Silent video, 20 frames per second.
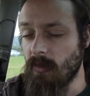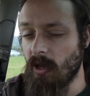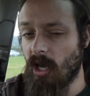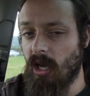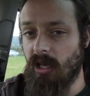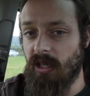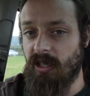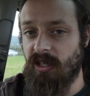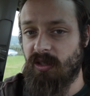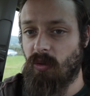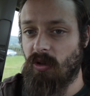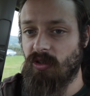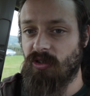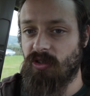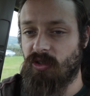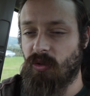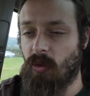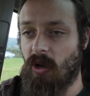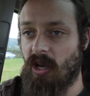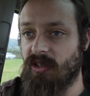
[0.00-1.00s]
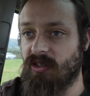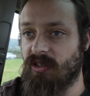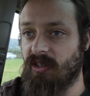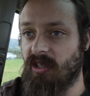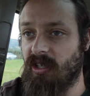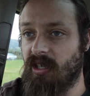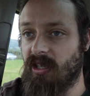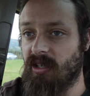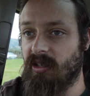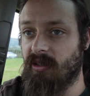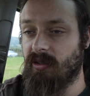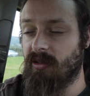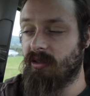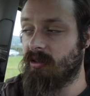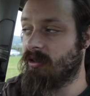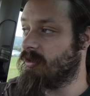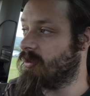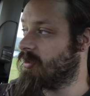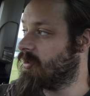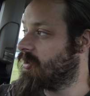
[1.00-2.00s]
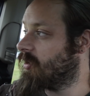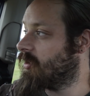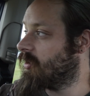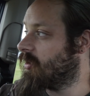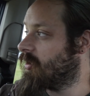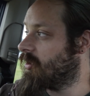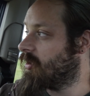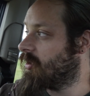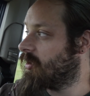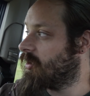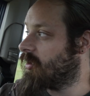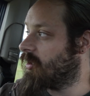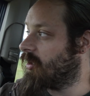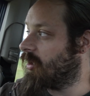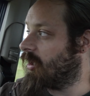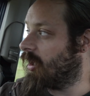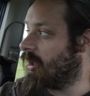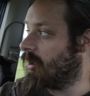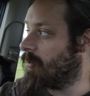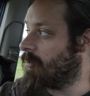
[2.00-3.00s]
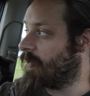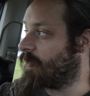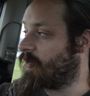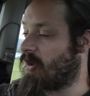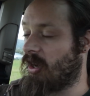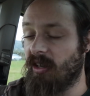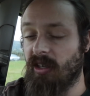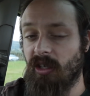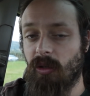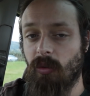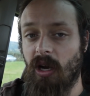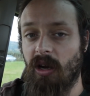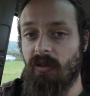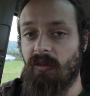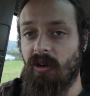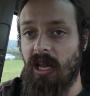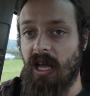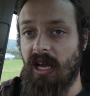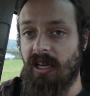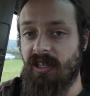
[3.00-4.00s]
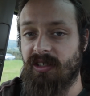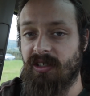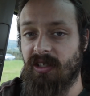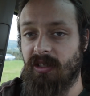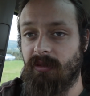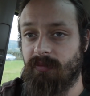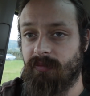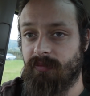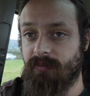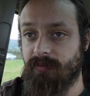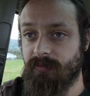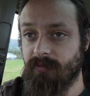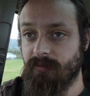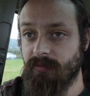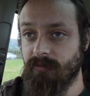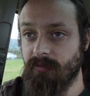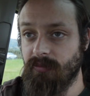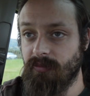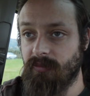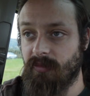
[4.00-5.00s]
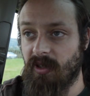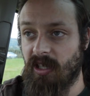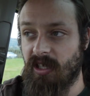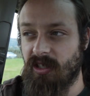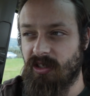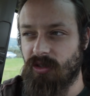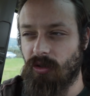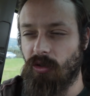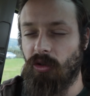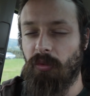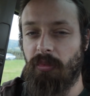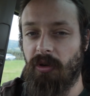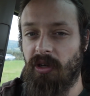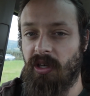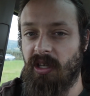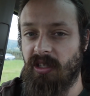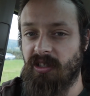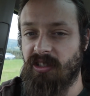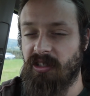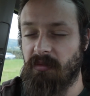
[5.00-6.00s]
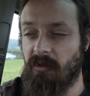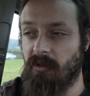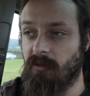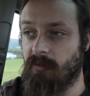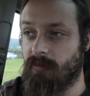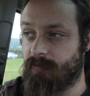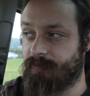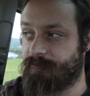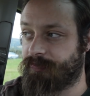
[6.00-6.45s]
least once or twice a year. I find it quite relaxing. It's sort of predictable.